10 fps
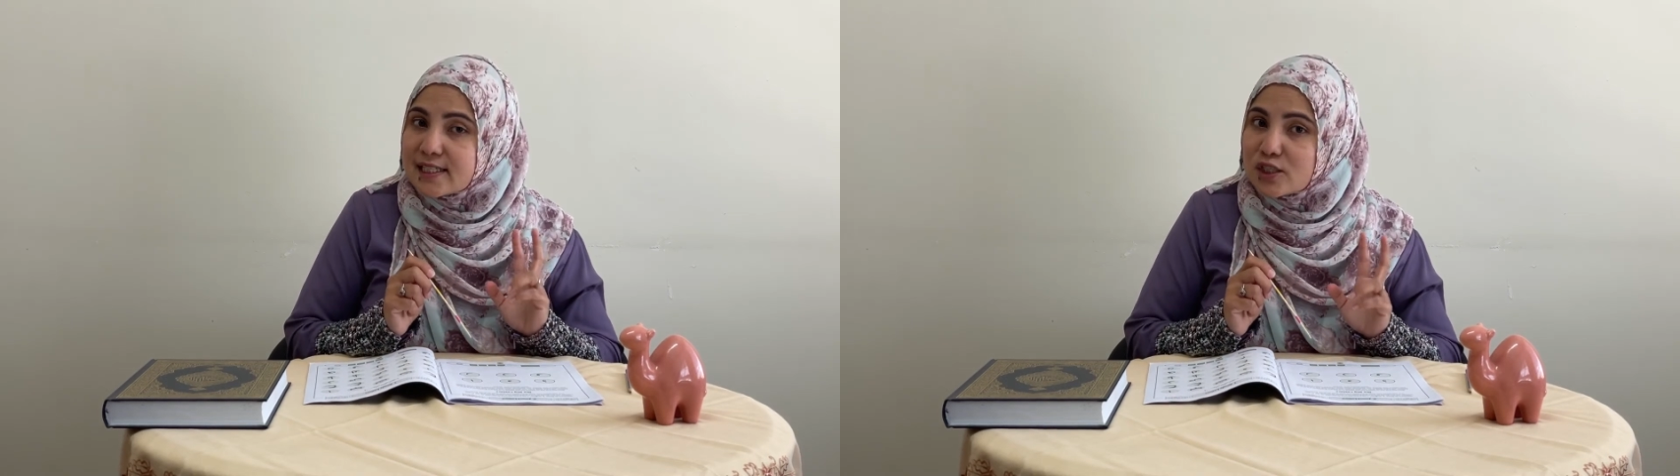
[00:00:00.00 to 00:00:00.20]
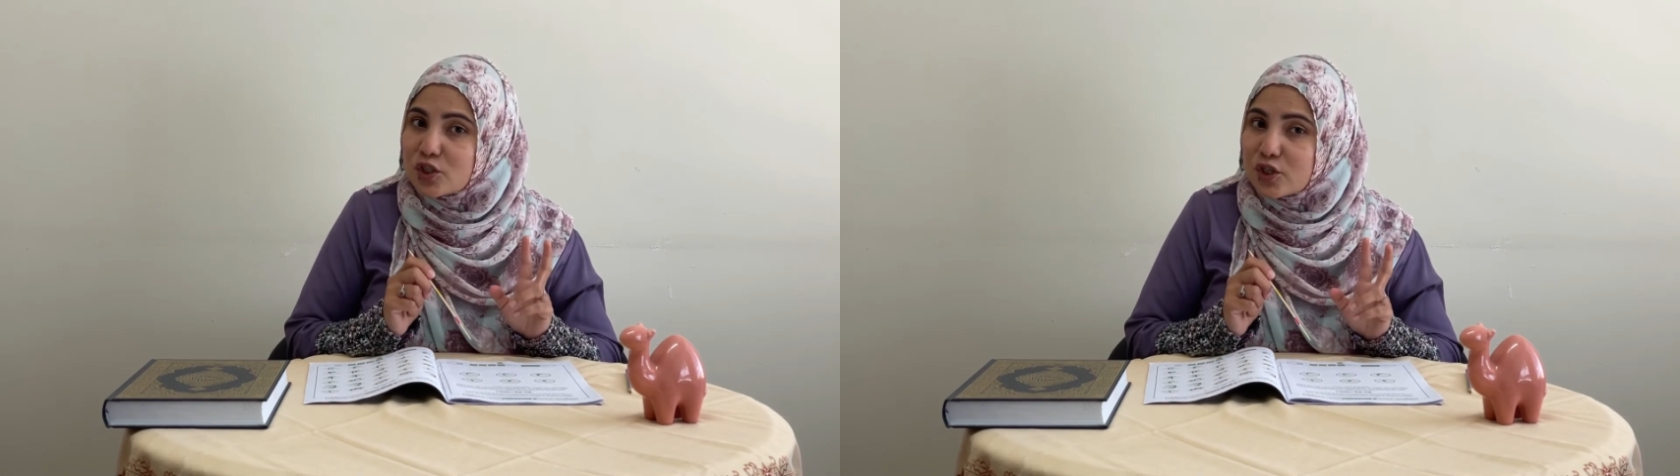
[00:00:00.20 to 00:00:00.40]

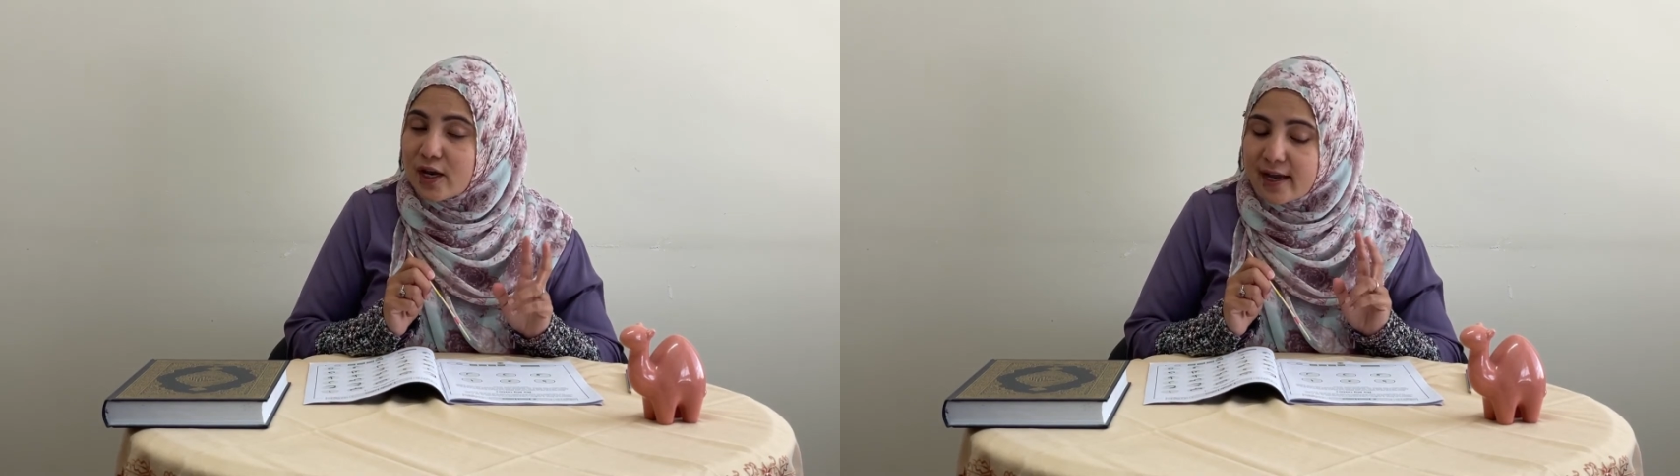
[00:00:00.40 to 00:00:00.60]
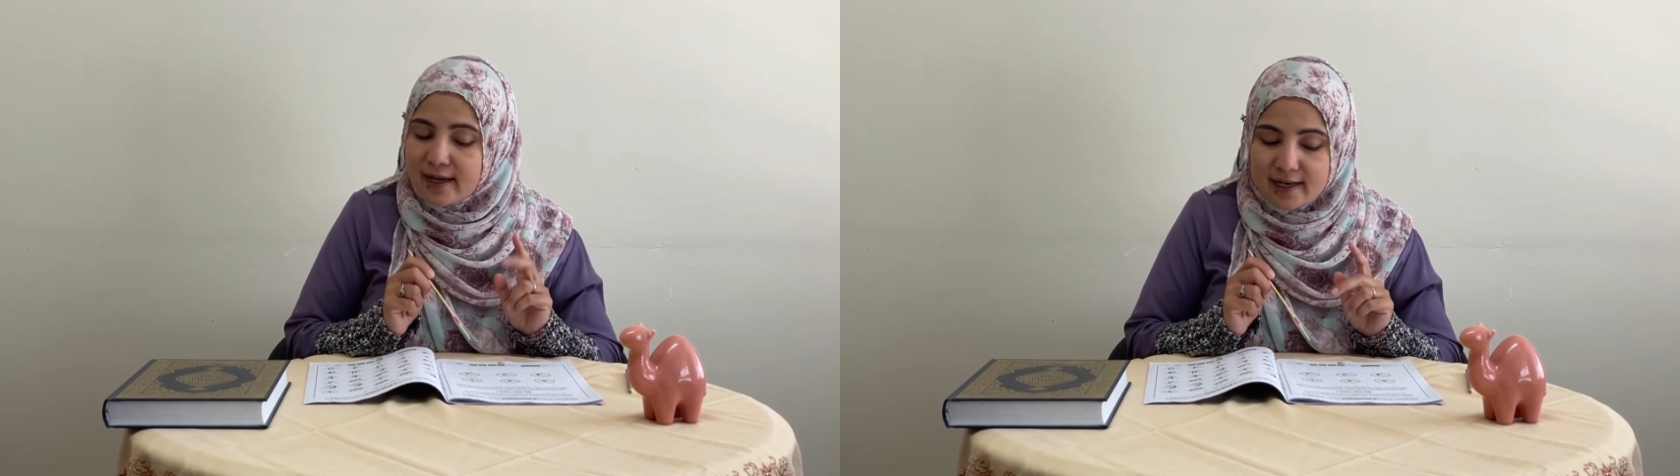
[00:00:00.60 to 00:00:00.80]

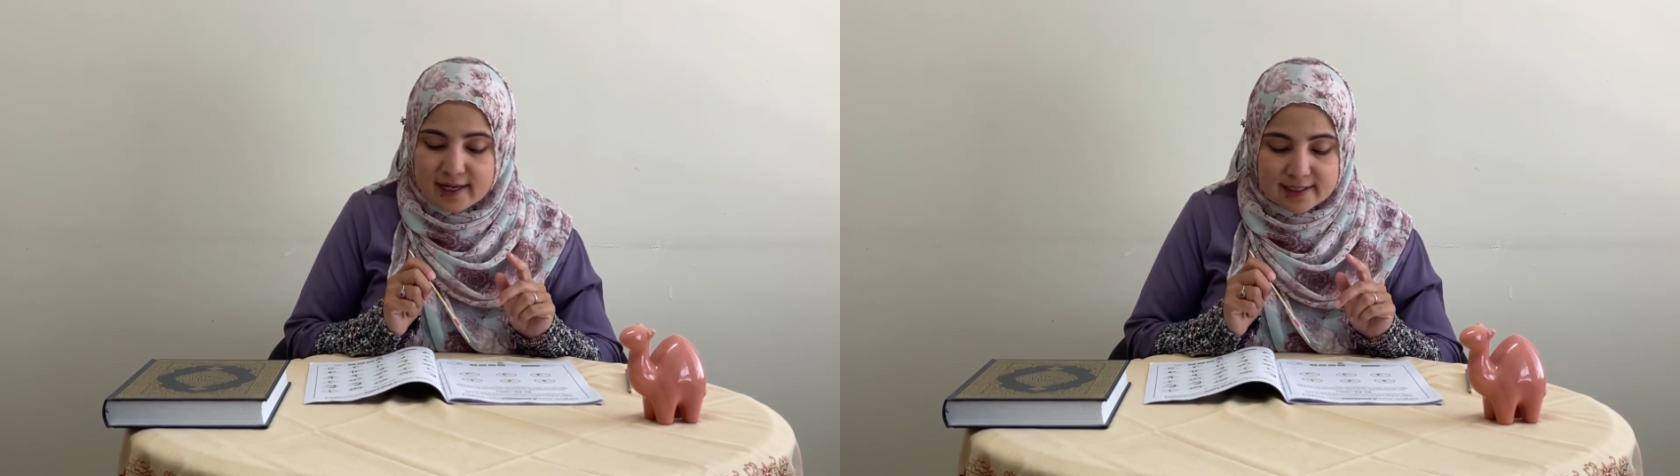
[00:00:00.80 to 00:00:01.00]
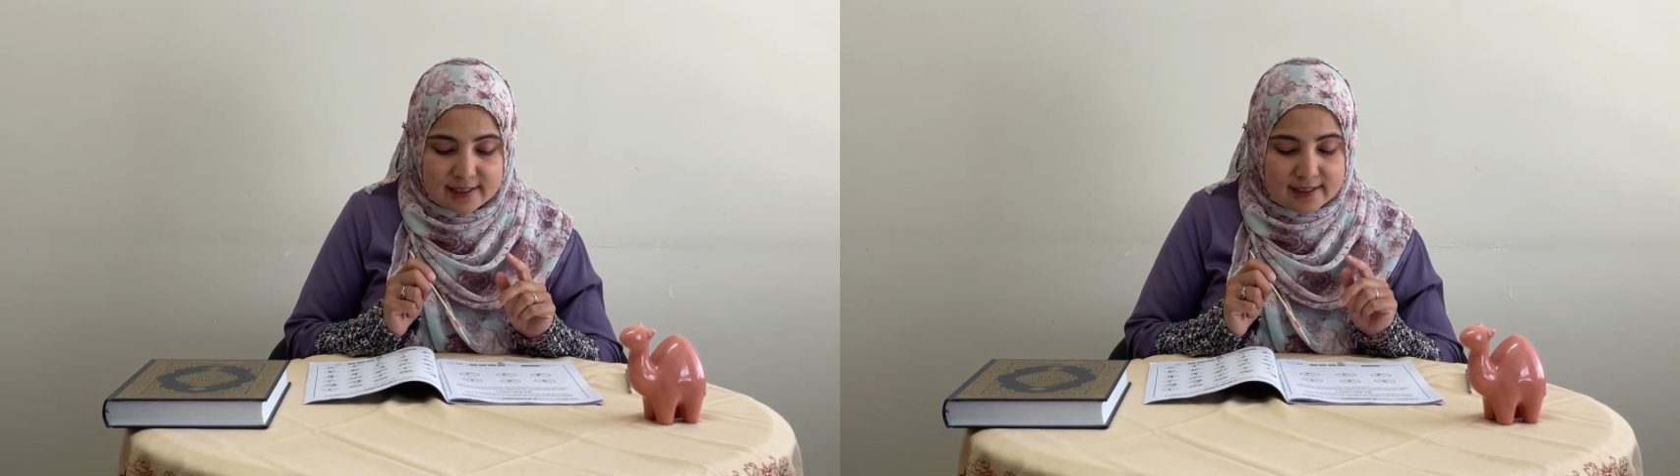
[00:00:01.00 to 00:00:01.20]
shy
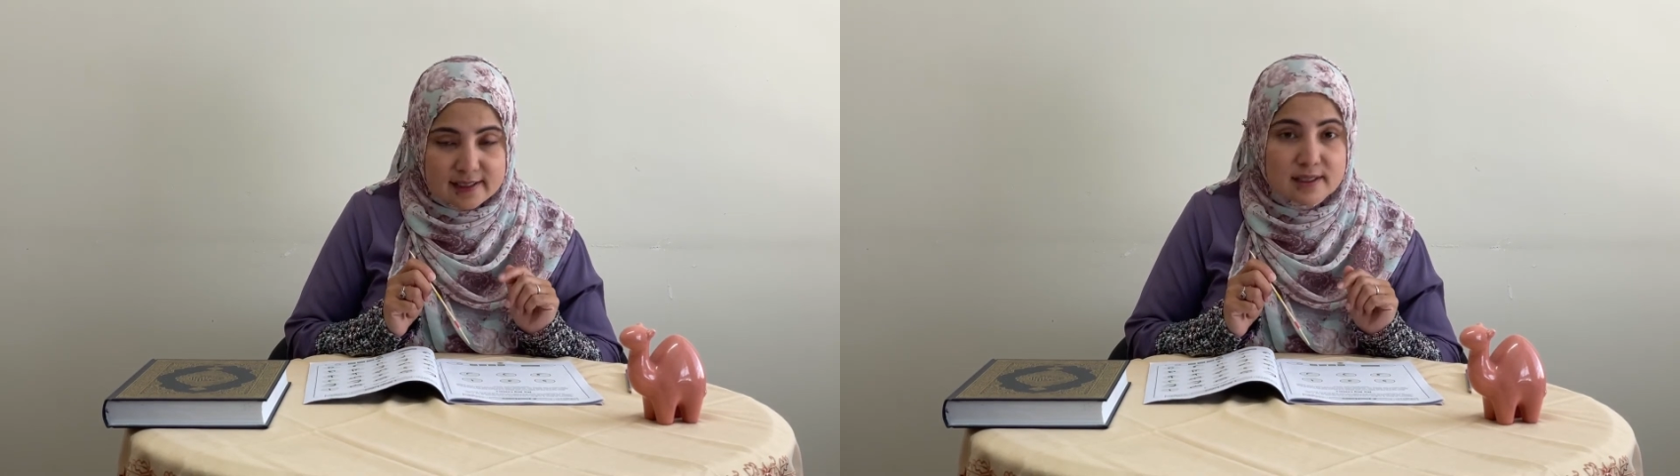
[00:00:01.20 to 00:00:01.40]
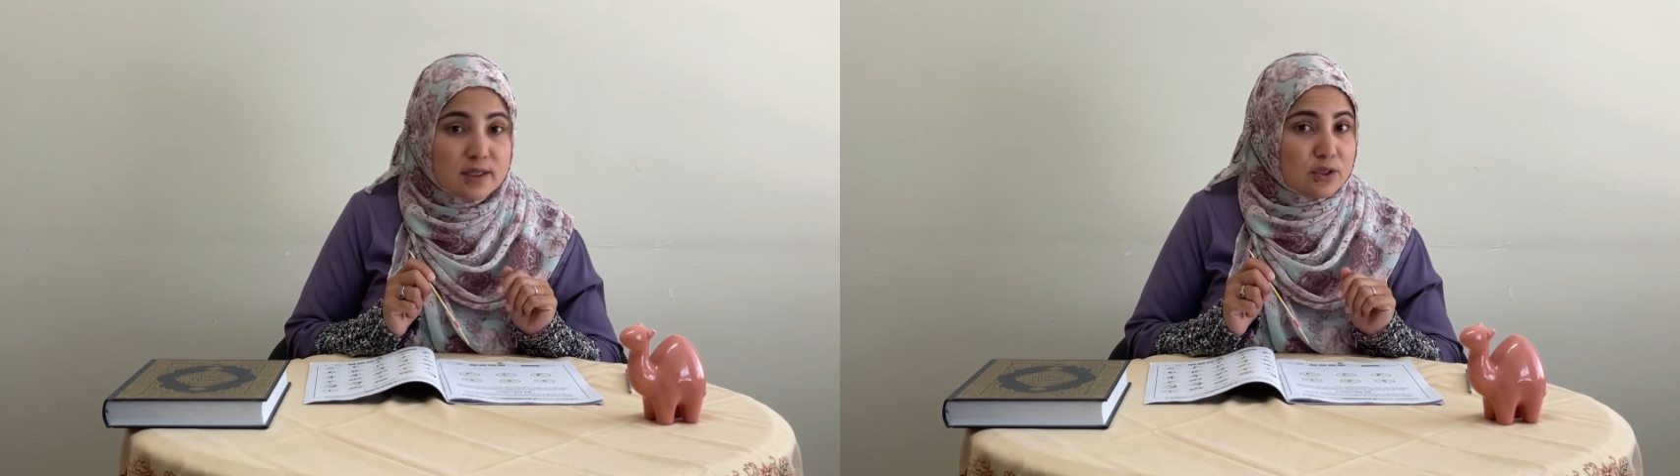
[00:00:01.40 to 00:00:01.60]

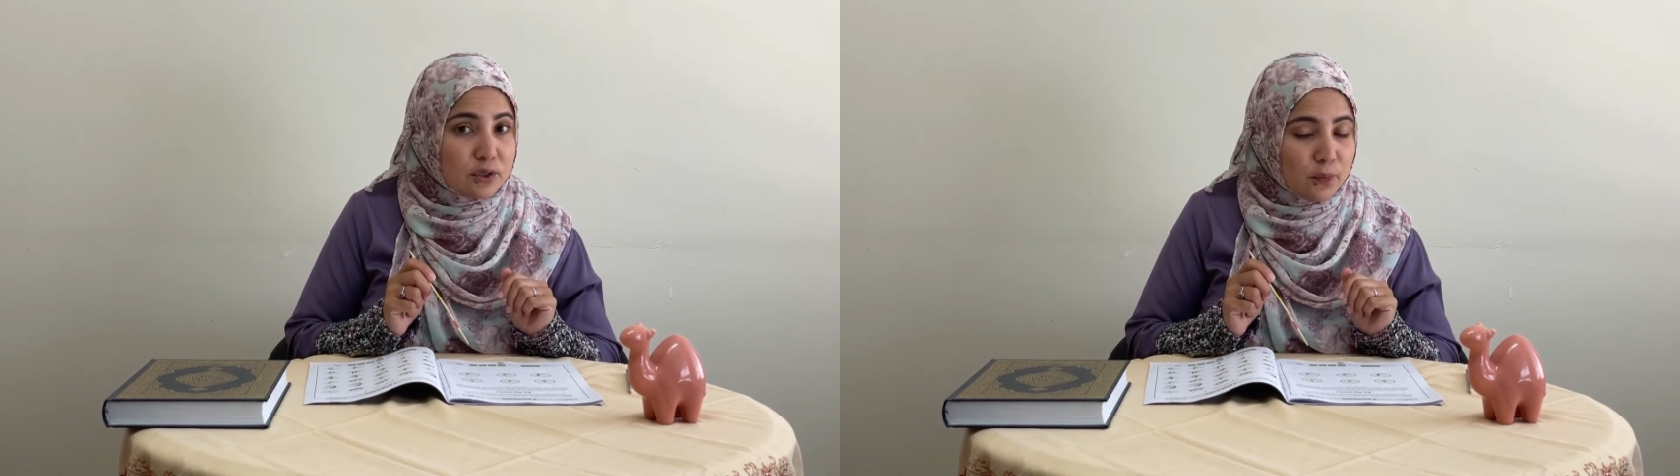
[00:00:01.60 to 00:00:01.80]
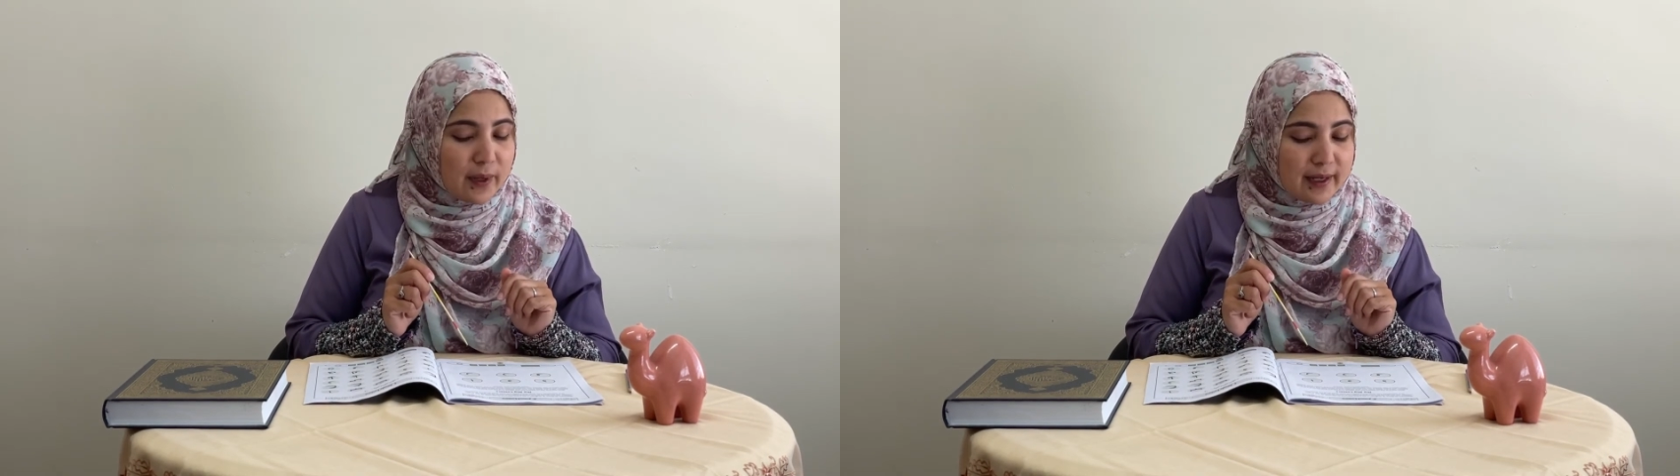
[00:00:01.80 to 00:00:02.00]
letters. So
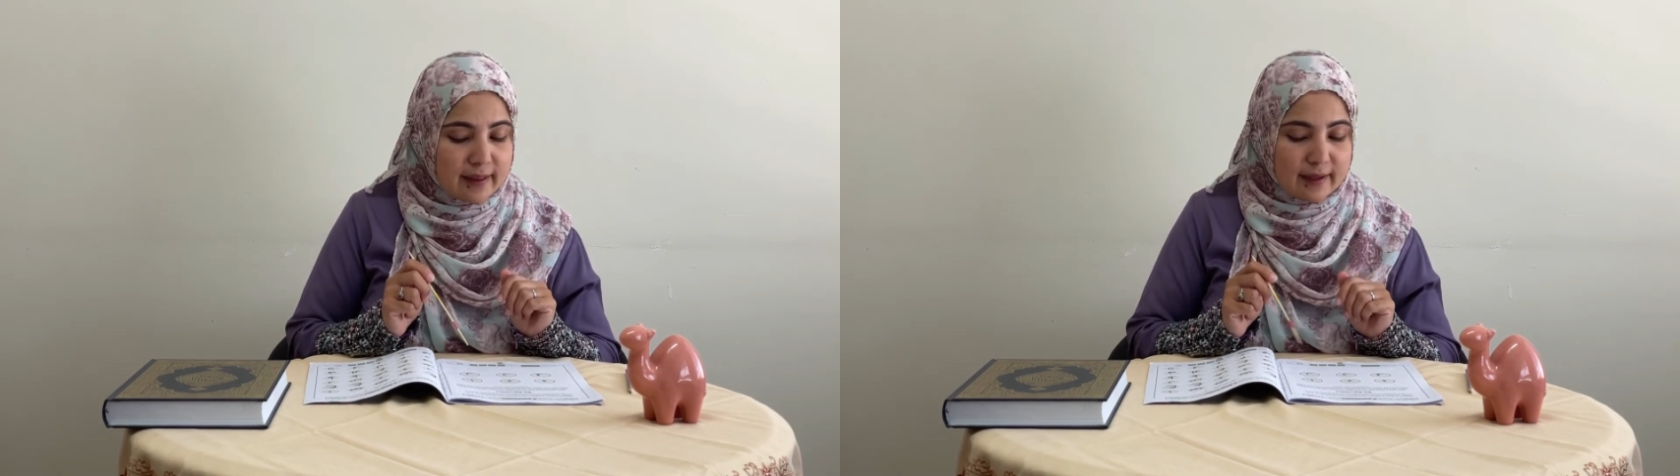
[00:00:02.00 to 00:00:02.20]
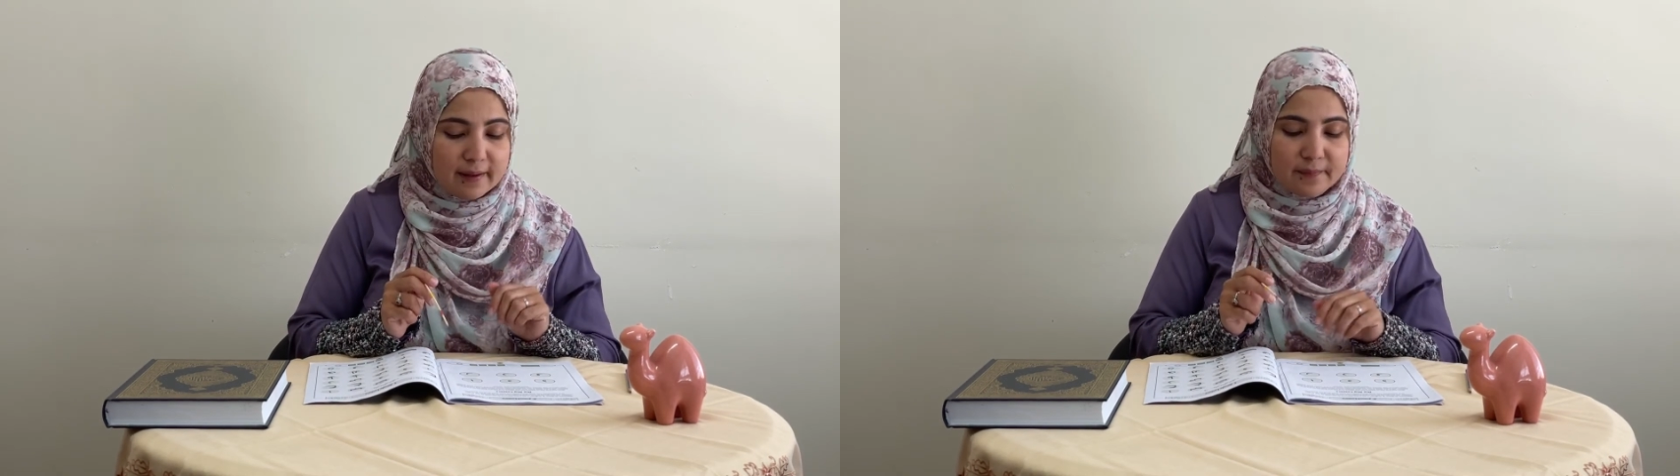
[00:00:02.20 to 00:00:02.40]
what are
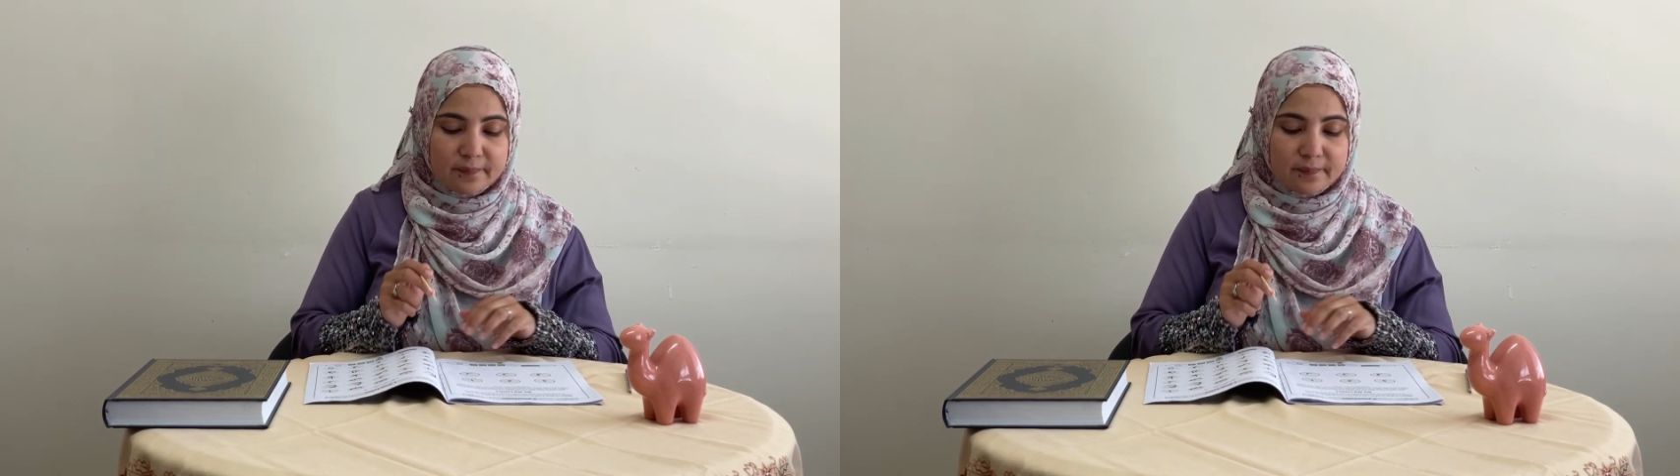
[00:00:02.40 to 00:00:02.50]
they?